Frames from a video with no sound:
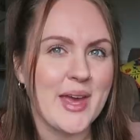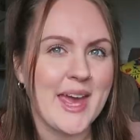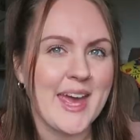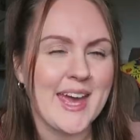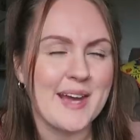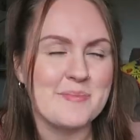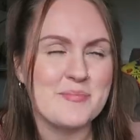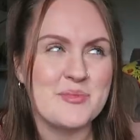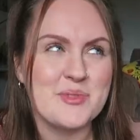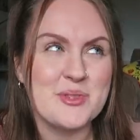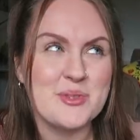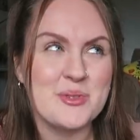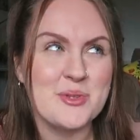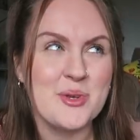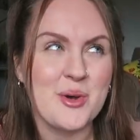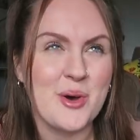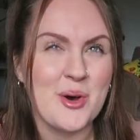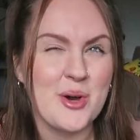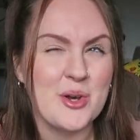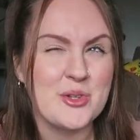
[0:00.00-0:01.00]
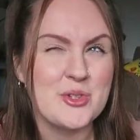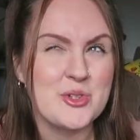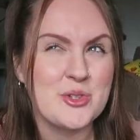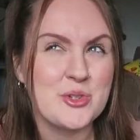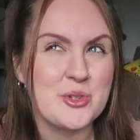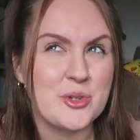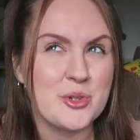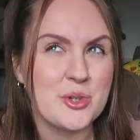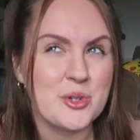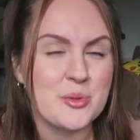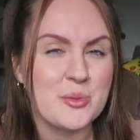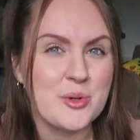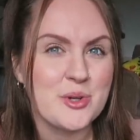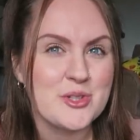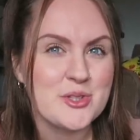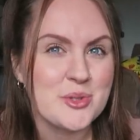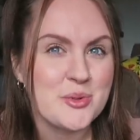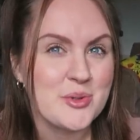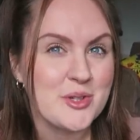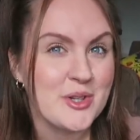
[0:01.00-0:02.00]
Okay, I'm not sure
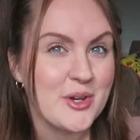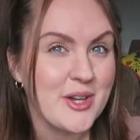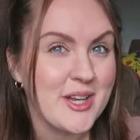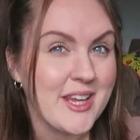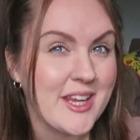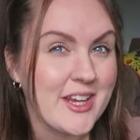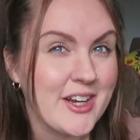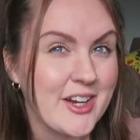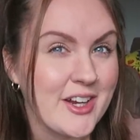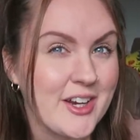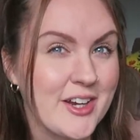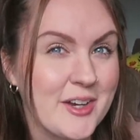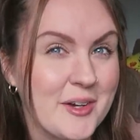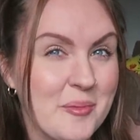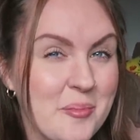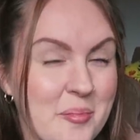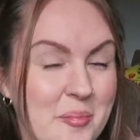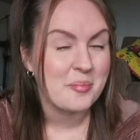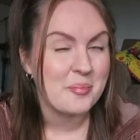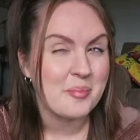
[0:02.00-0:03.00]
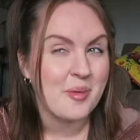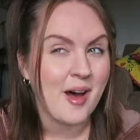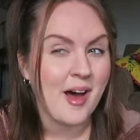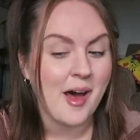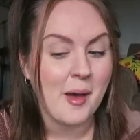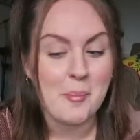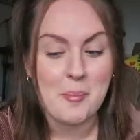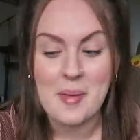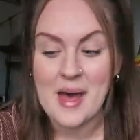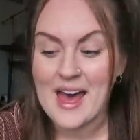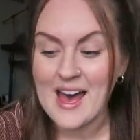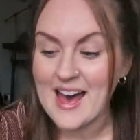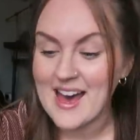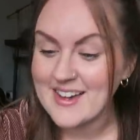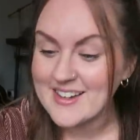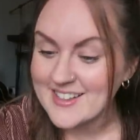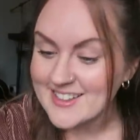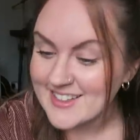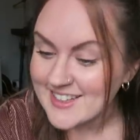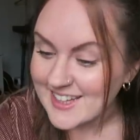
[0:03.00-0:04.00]
what's going on here, but
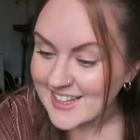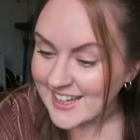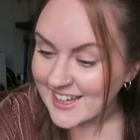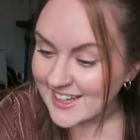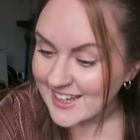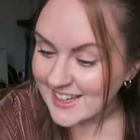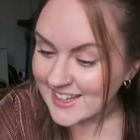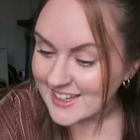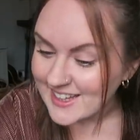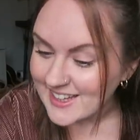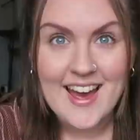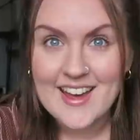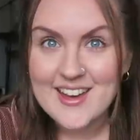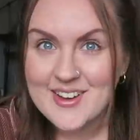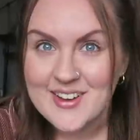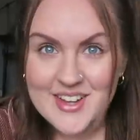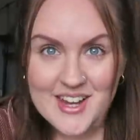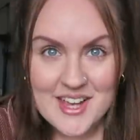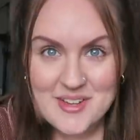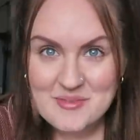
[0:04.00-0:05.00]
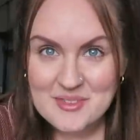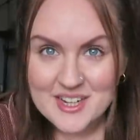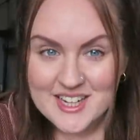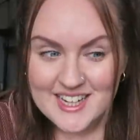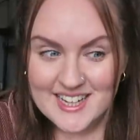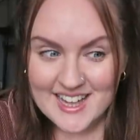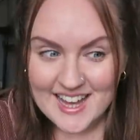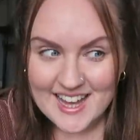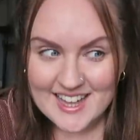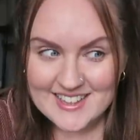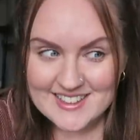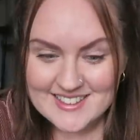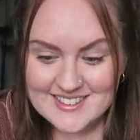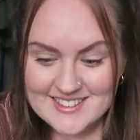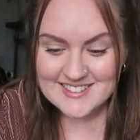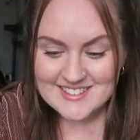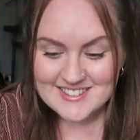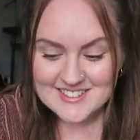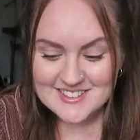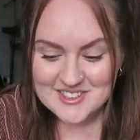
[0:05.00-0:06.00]
apparently I got it in 1 again.
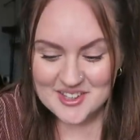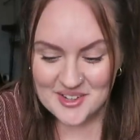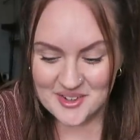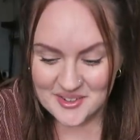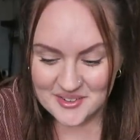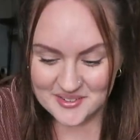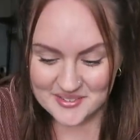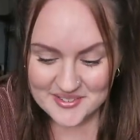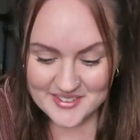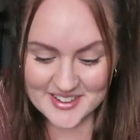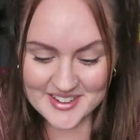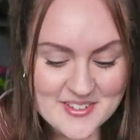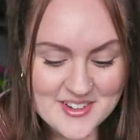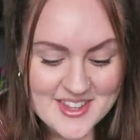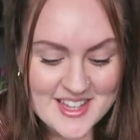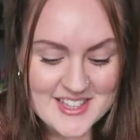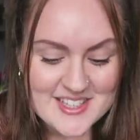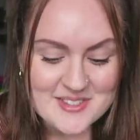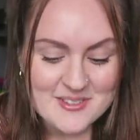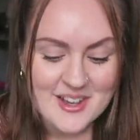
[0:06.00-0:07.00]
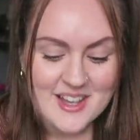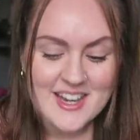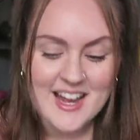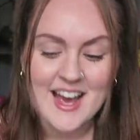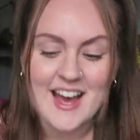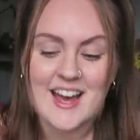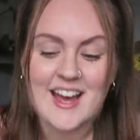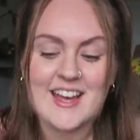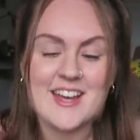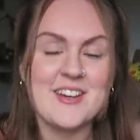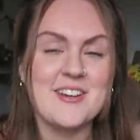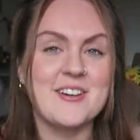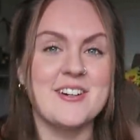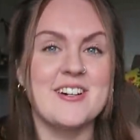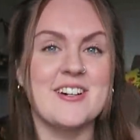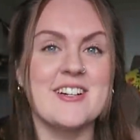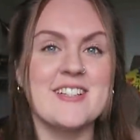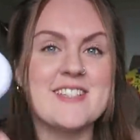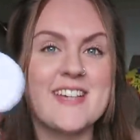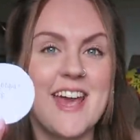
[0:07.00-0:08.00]
So for this one, I
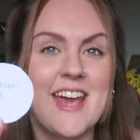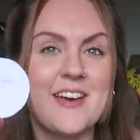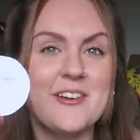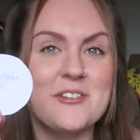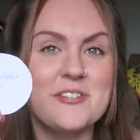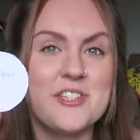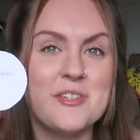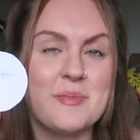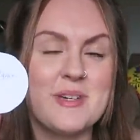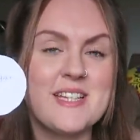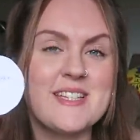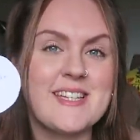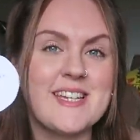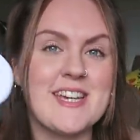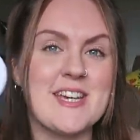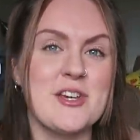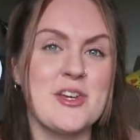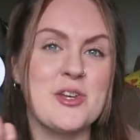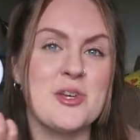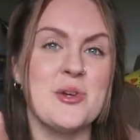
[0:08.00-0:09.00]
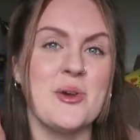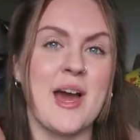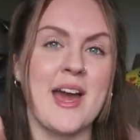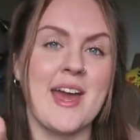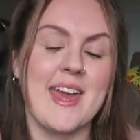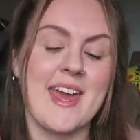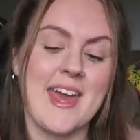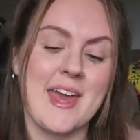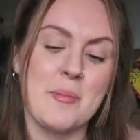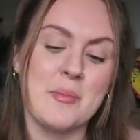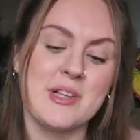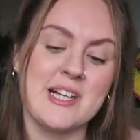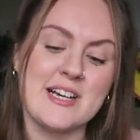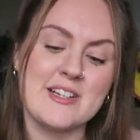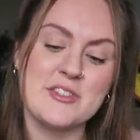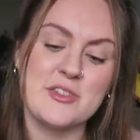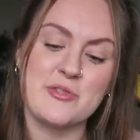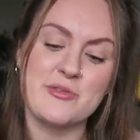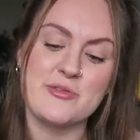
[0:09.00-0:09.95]
got LGBTQIA+